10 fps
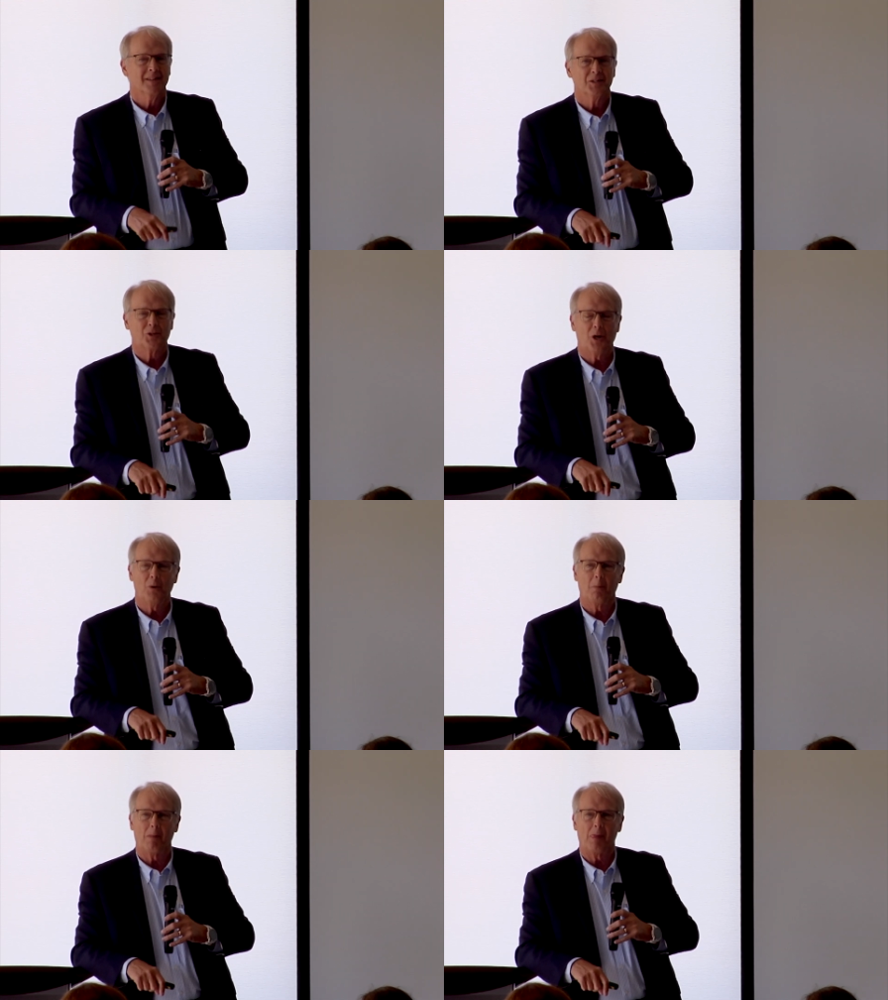
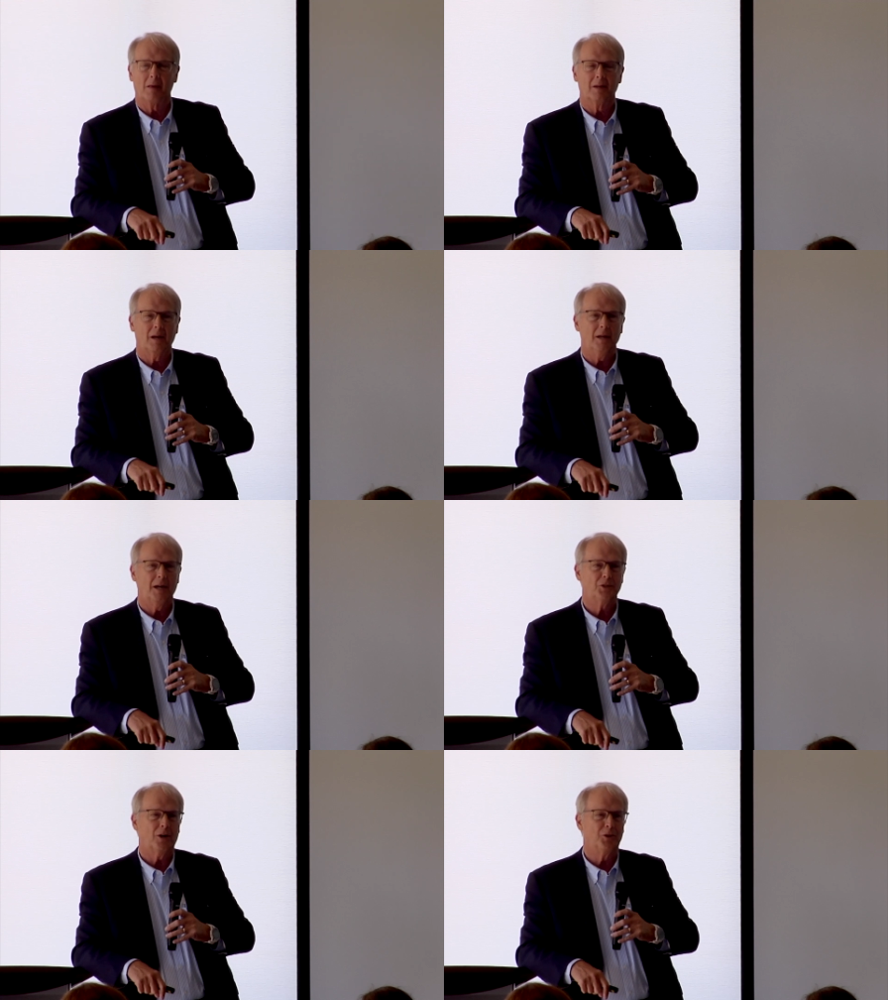So I
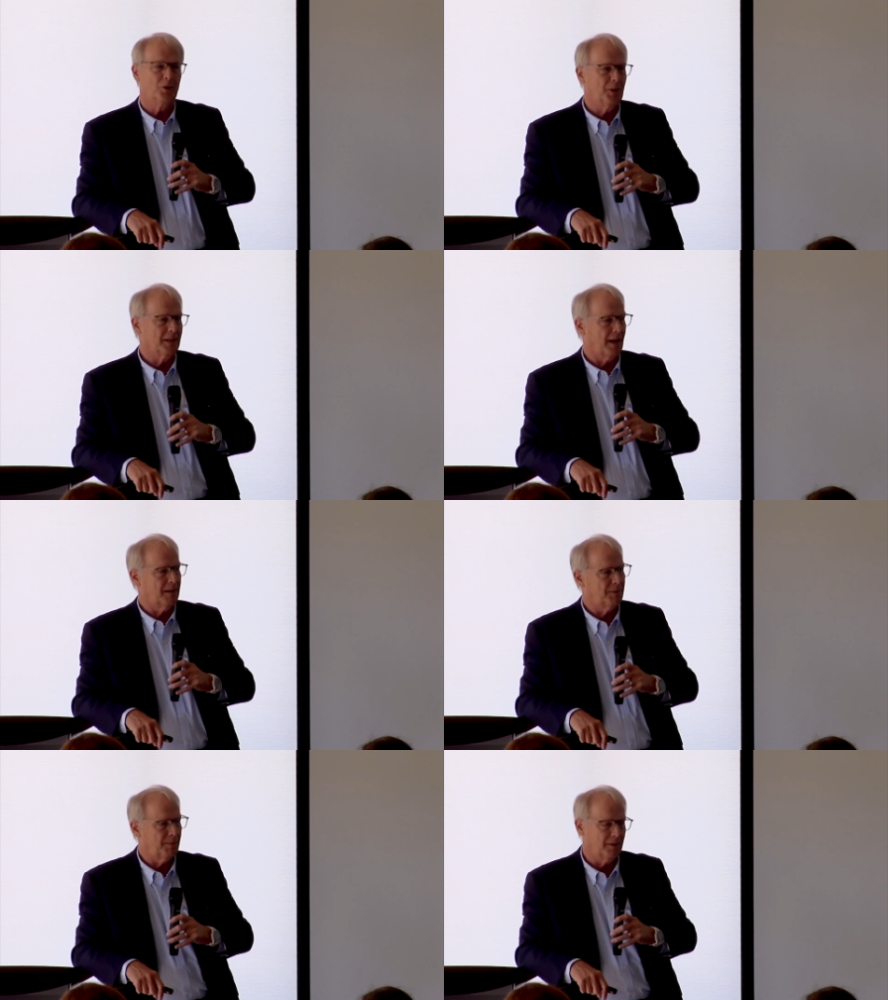started doing that.
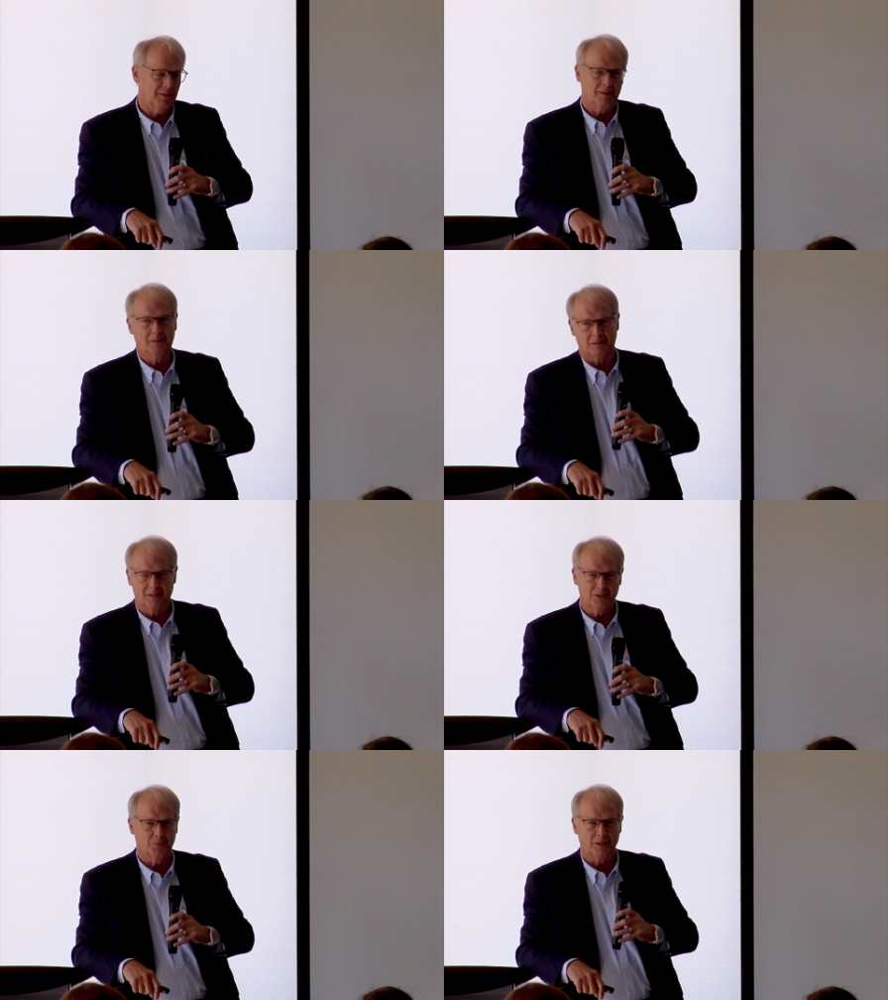I'm thinking, oh, this
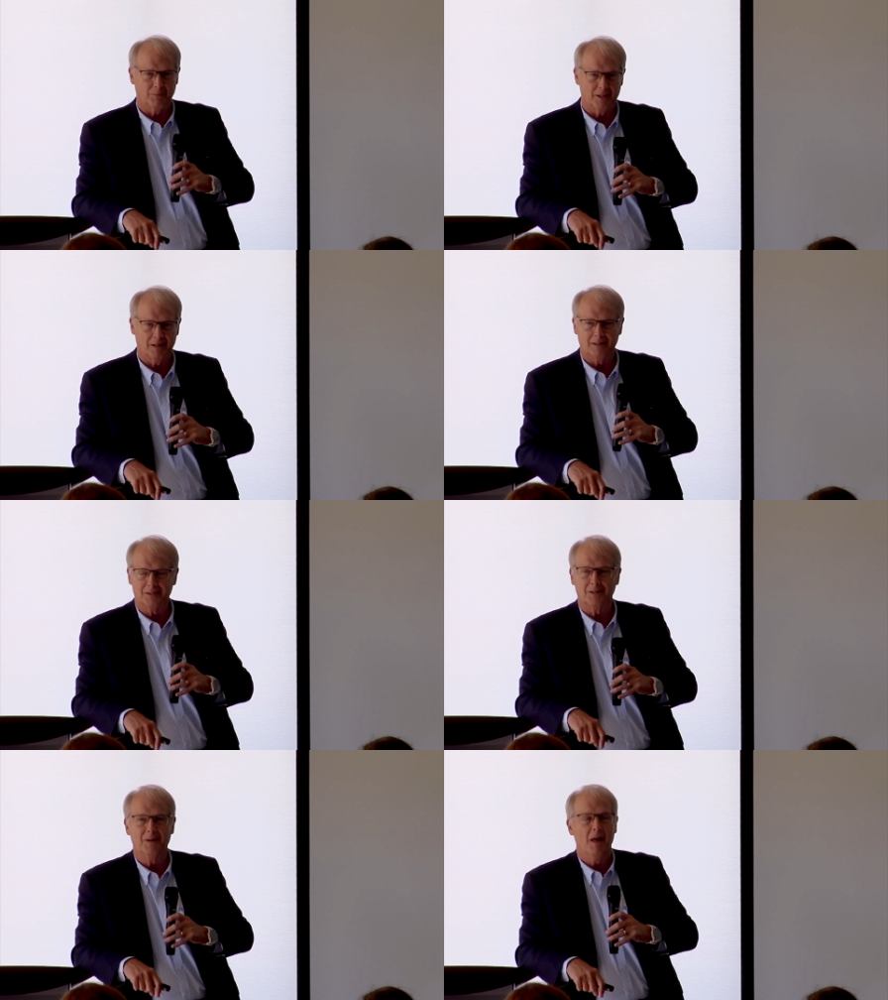is really
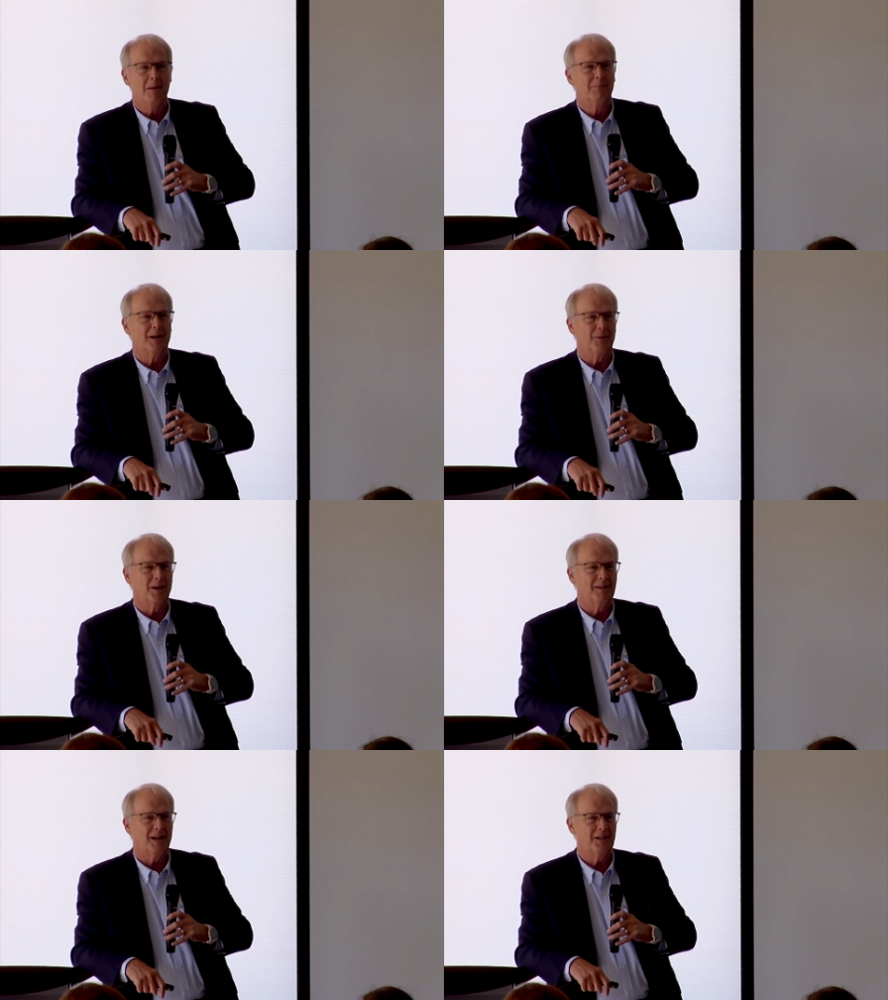ridiculous. But
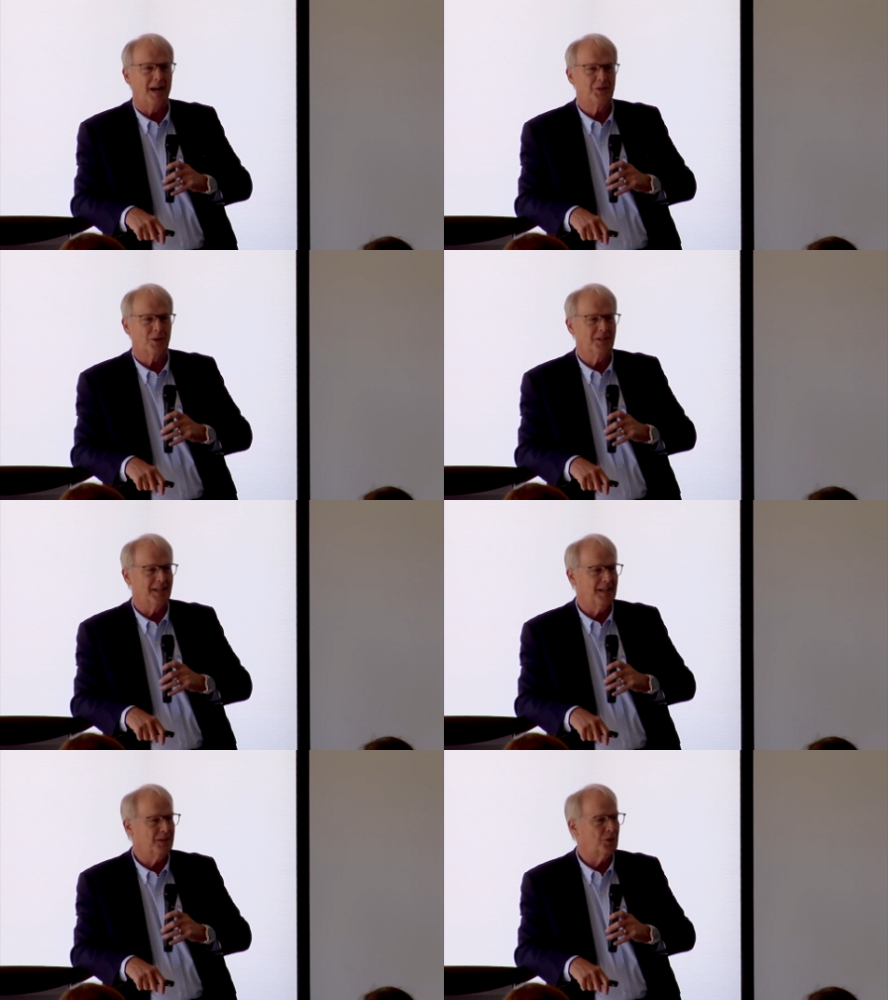anyway, I sort of
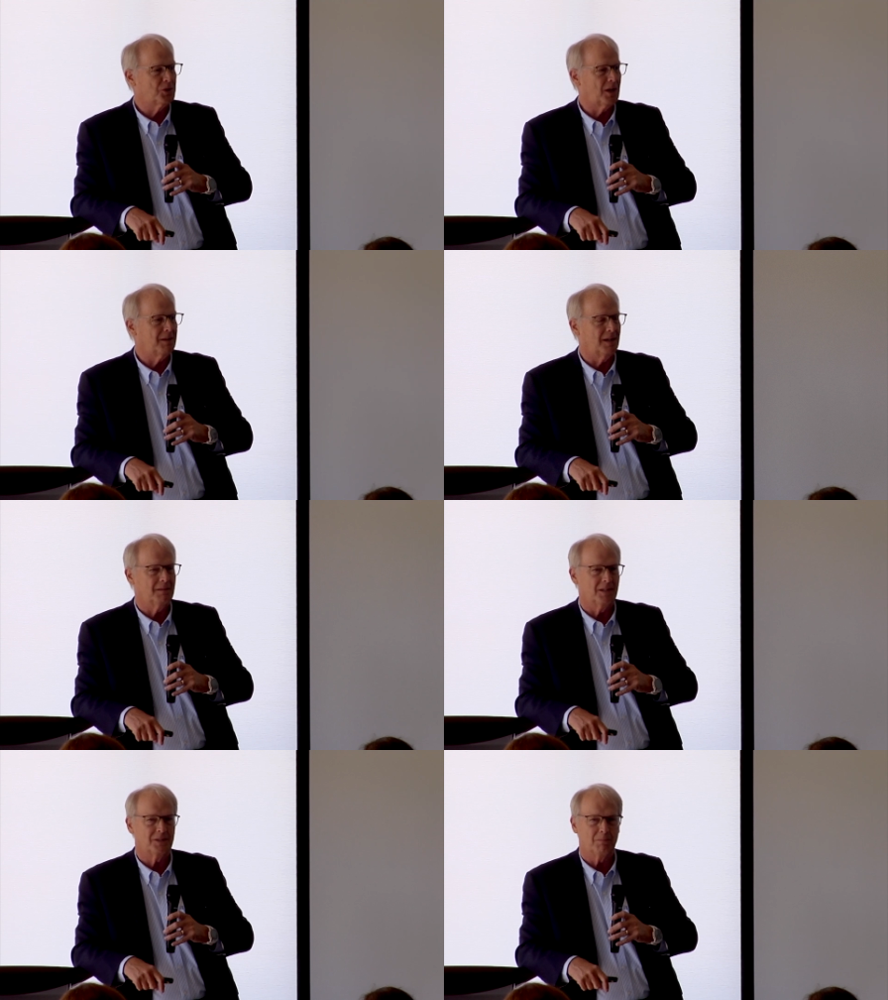did it because I
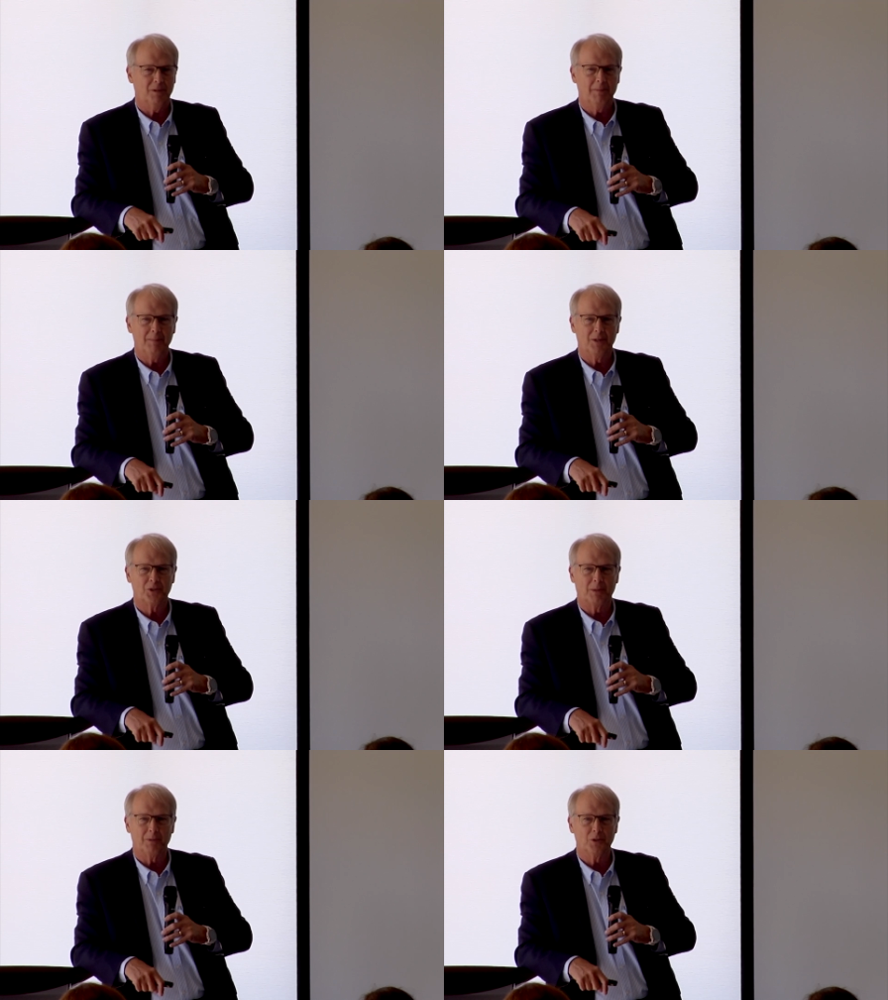said, well, maybe there's
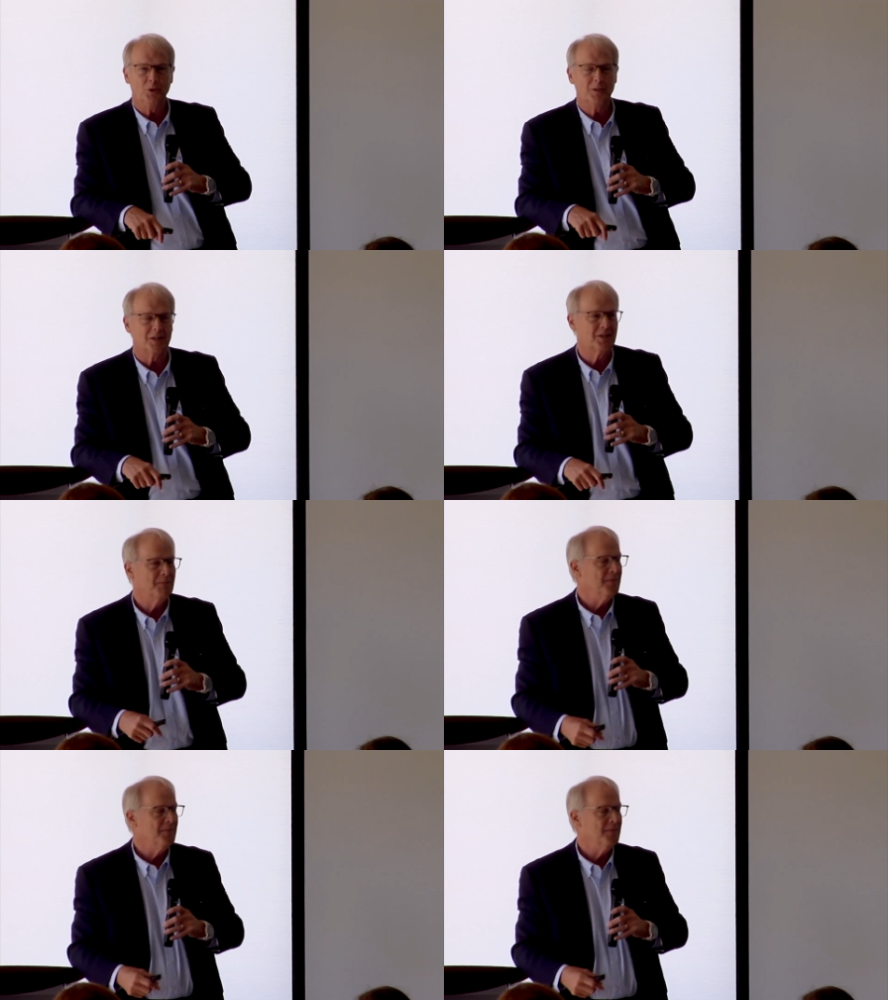something to this.